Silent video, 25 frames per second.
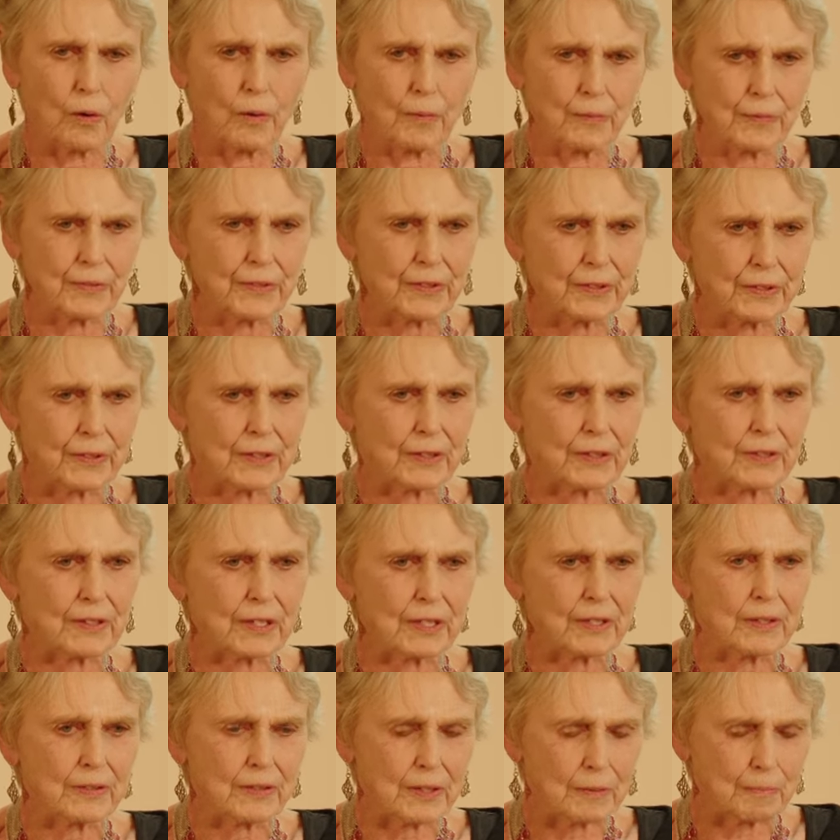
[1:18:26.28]

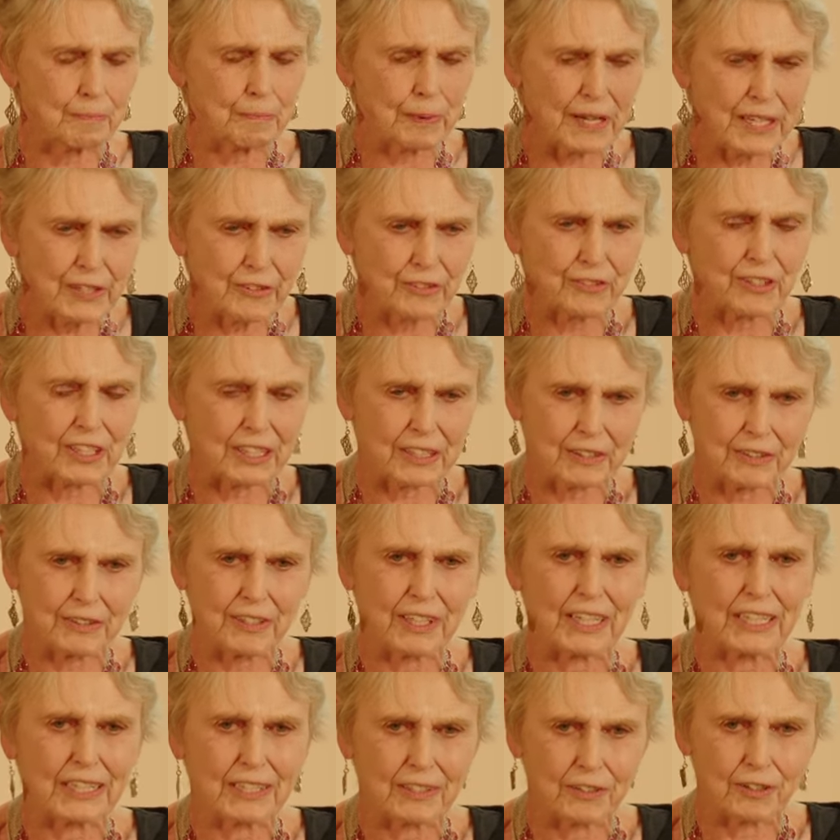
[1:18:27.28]
the basic
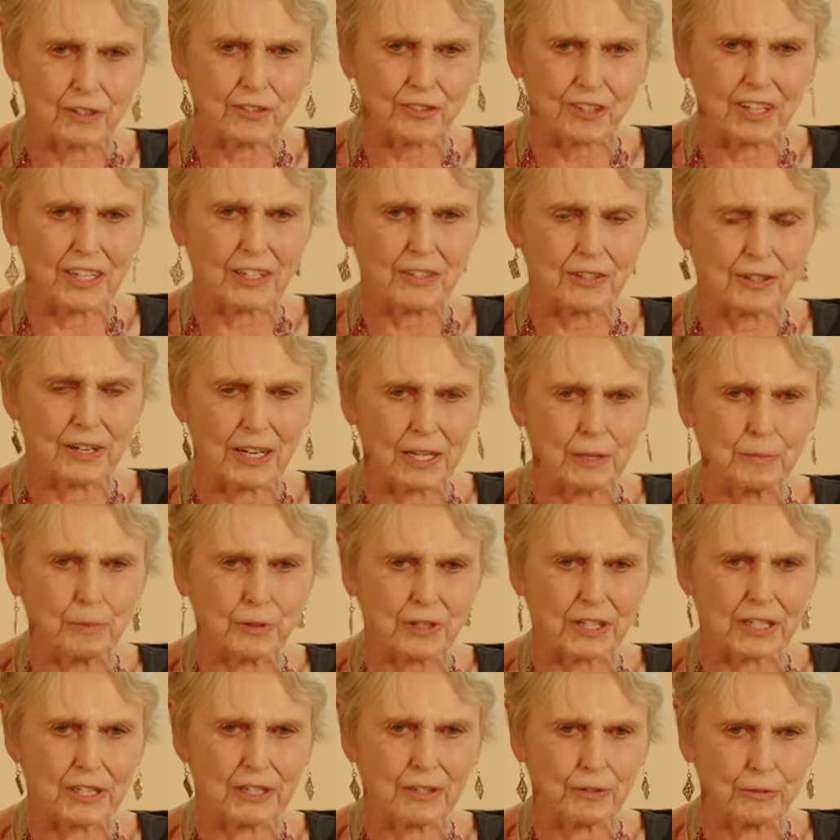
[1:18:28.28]
thing to say to
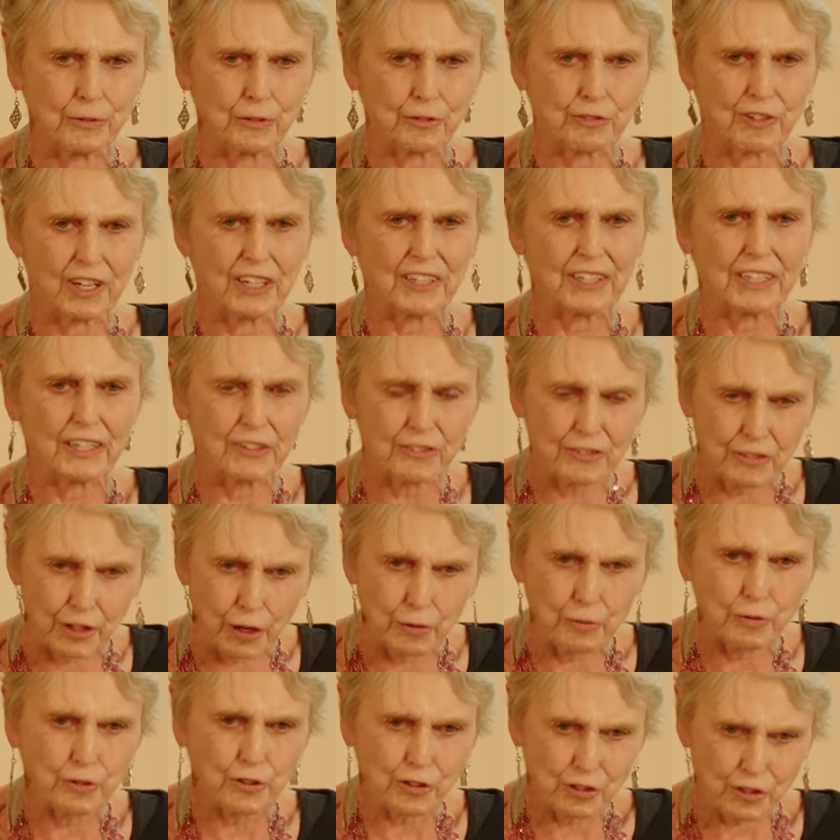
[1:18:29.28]
anybody who is writing is
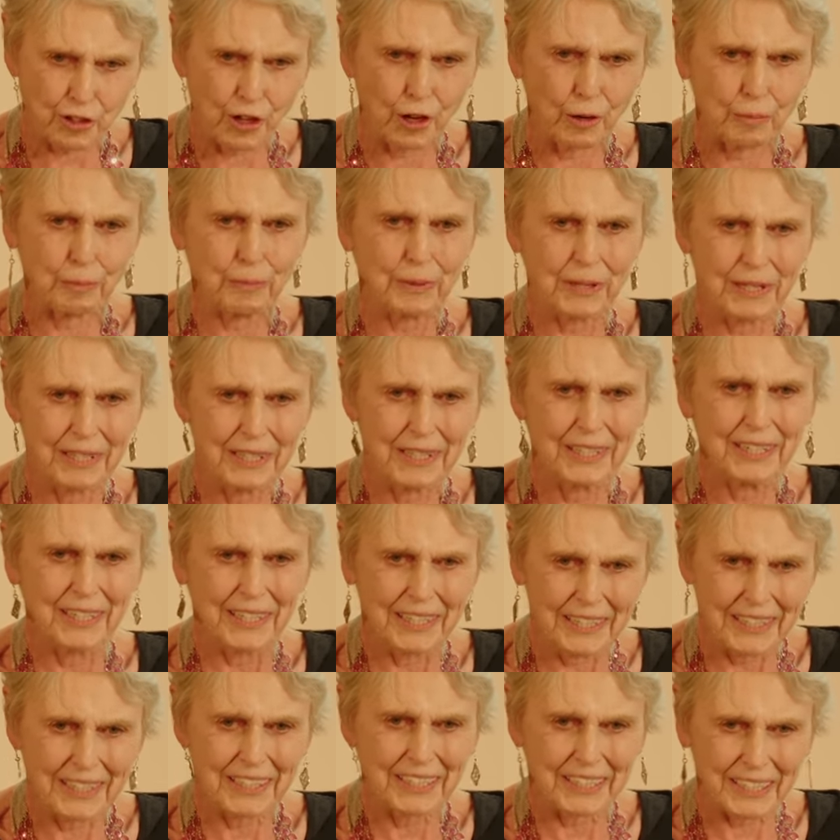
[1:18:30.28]
don't stop,
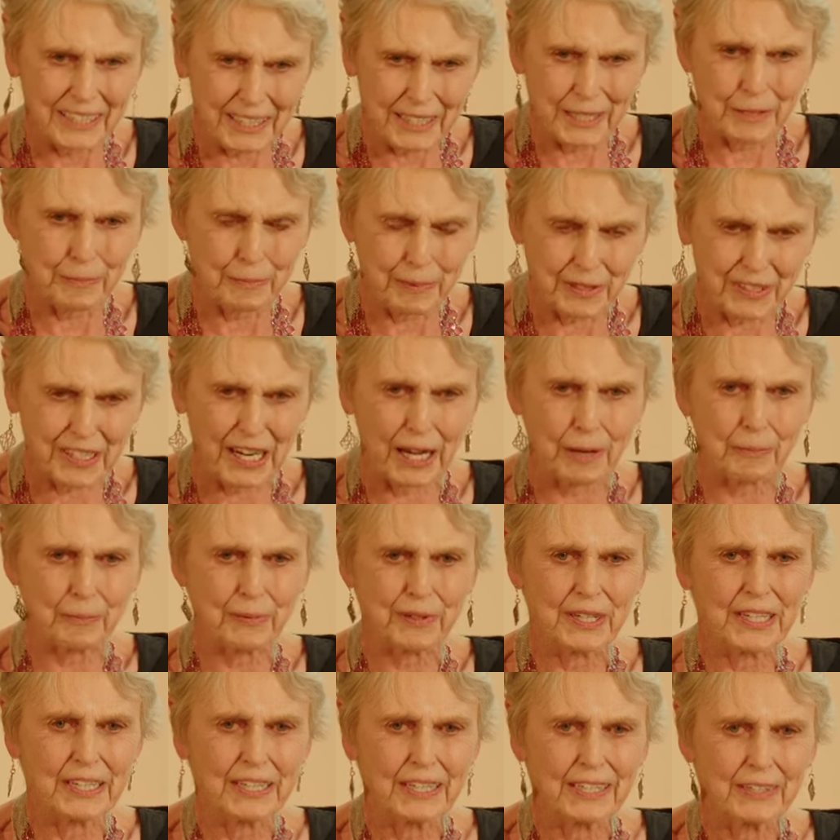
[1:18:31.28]
keep it up.
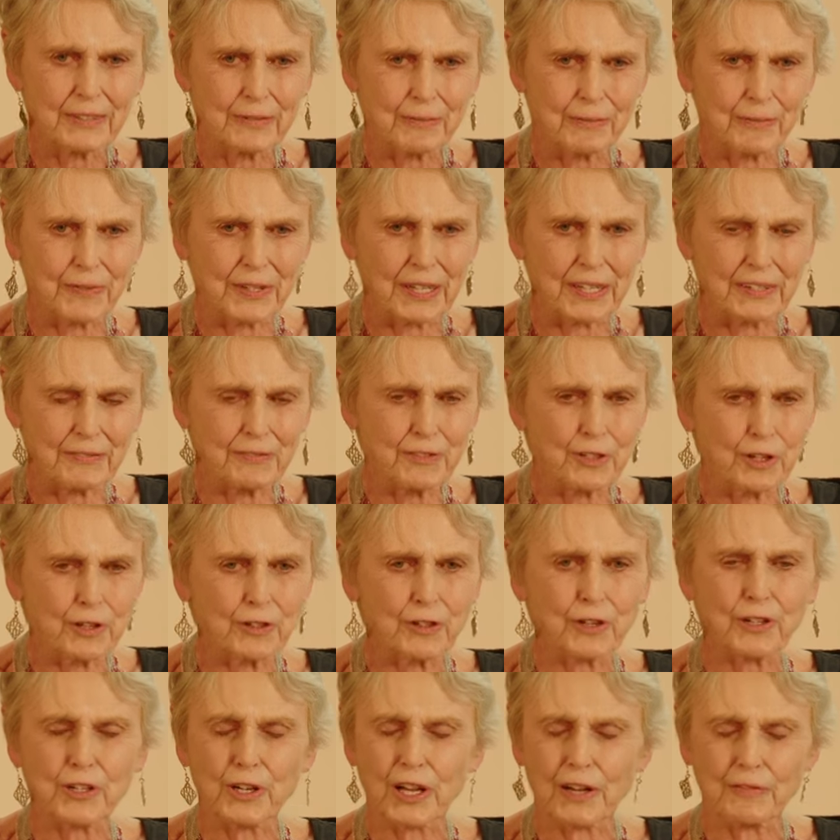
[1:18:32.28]
Even you're
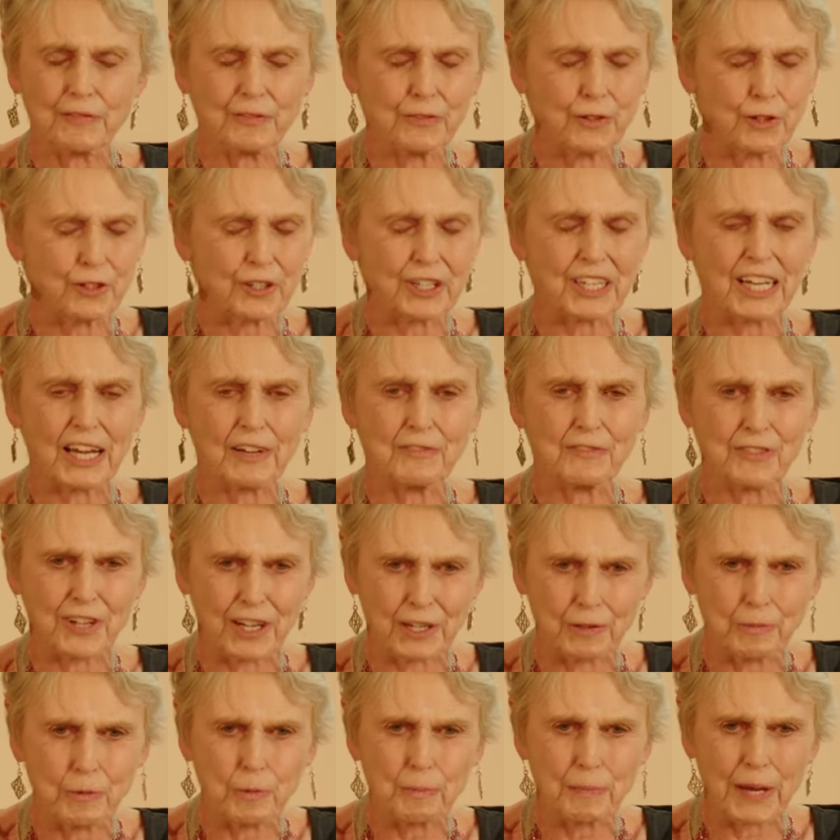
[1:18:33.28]
going to have
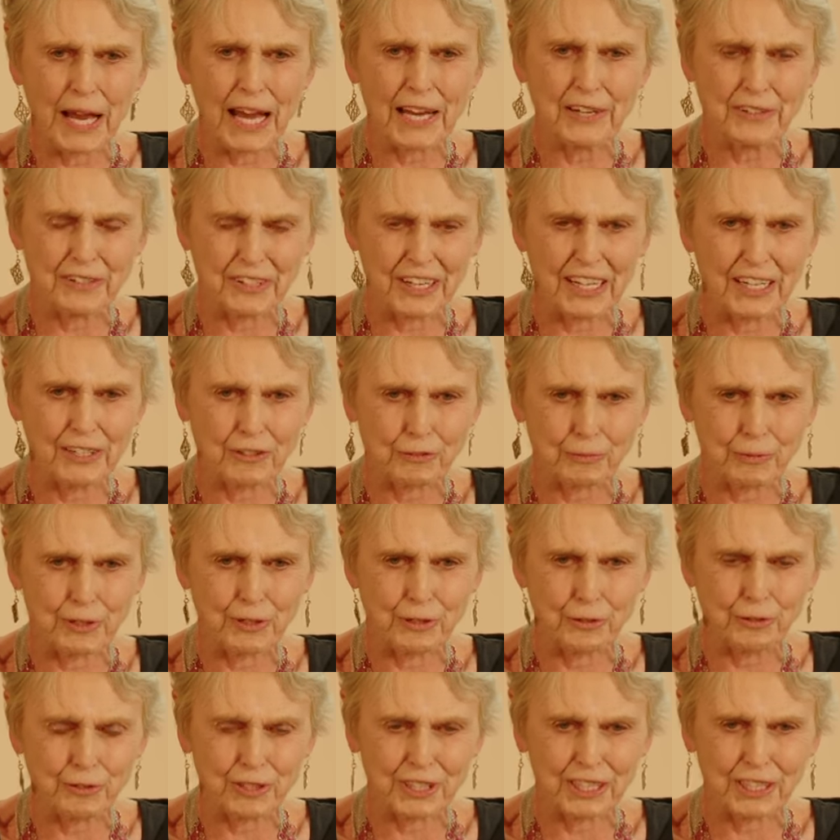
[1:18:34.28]
terrible bad days when
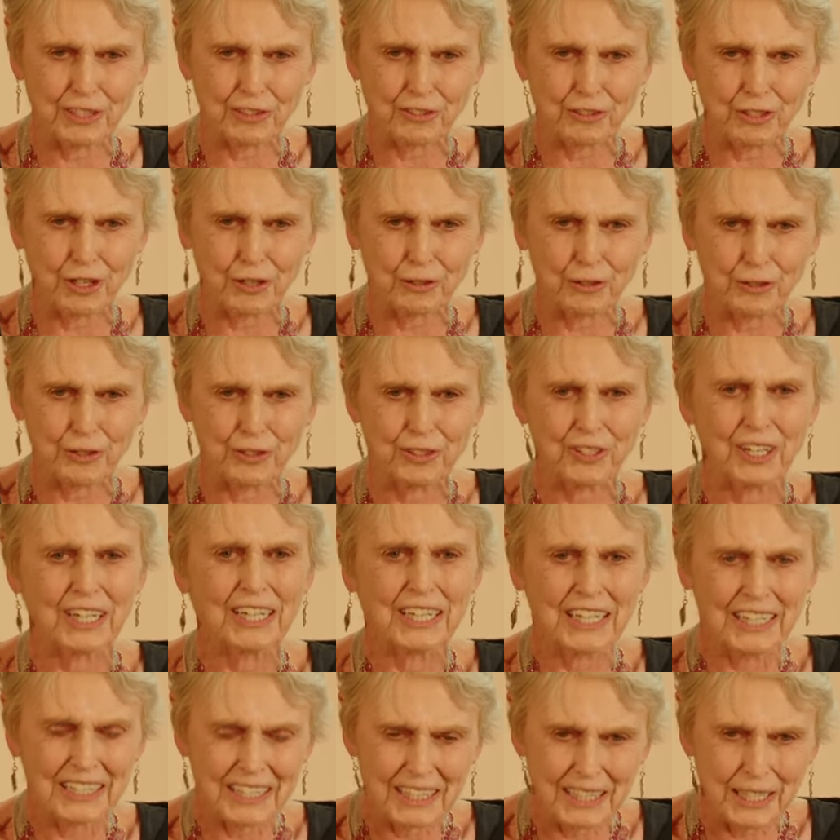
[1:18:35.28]
you think it's no good,
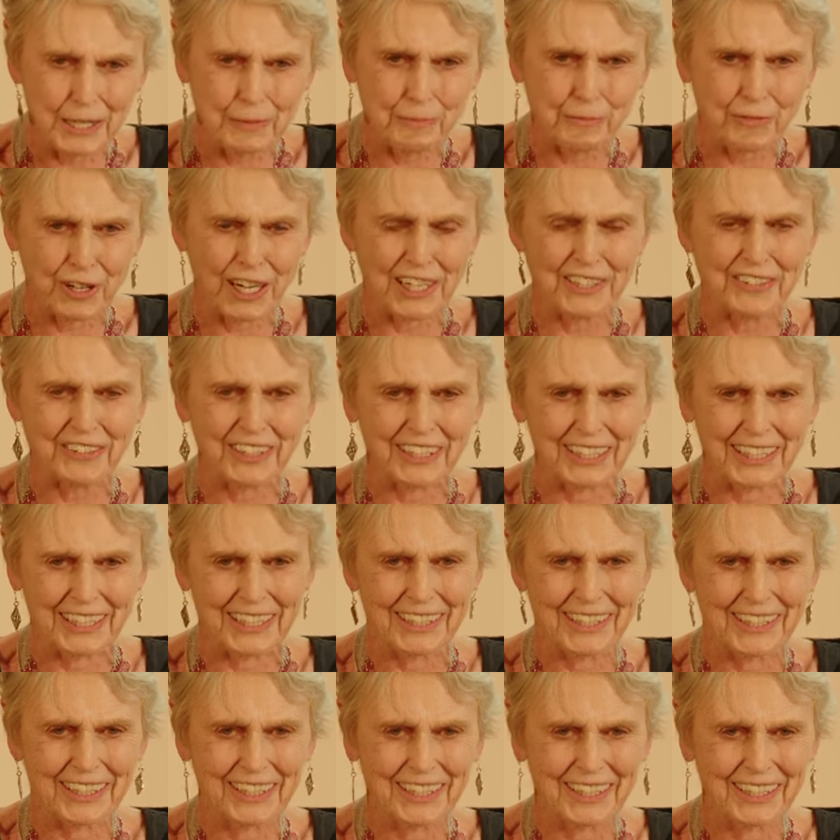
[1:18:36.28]
keep writing.
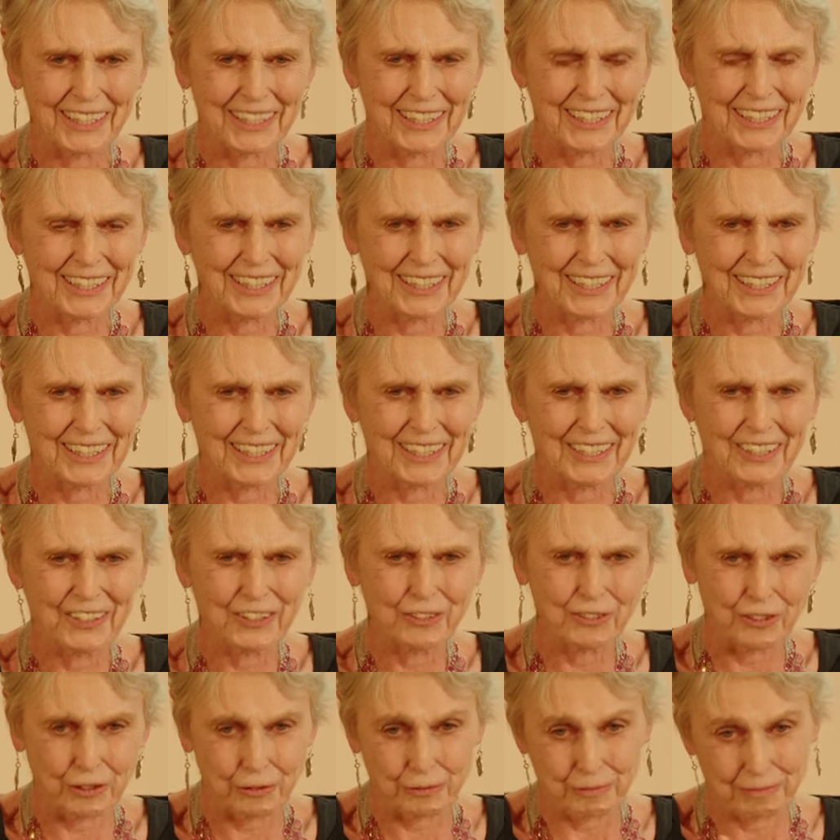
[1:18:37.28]

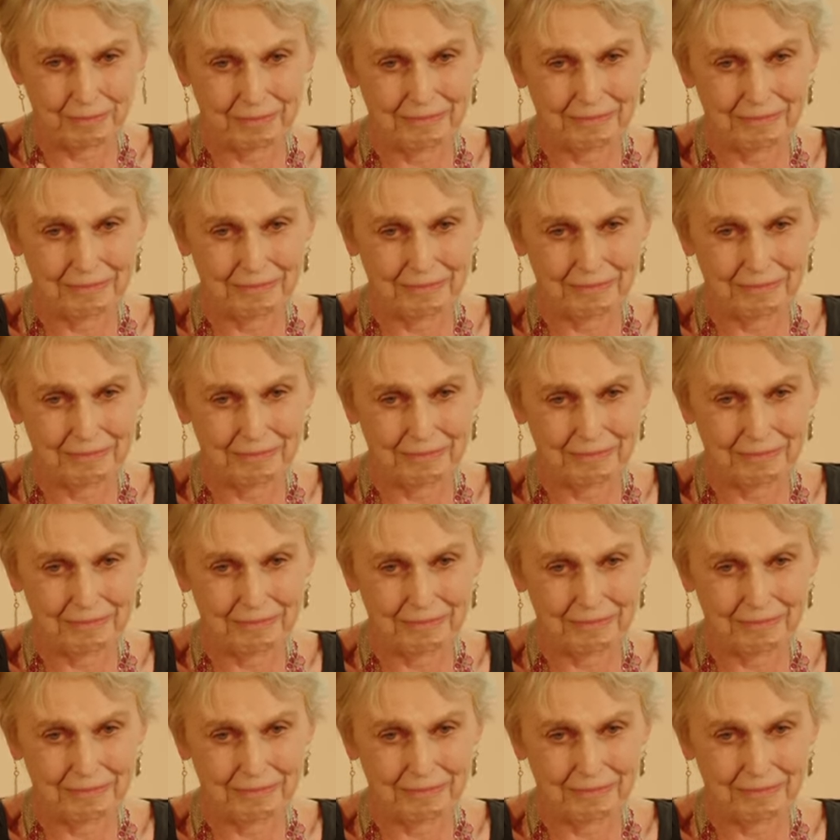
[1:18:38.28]
So,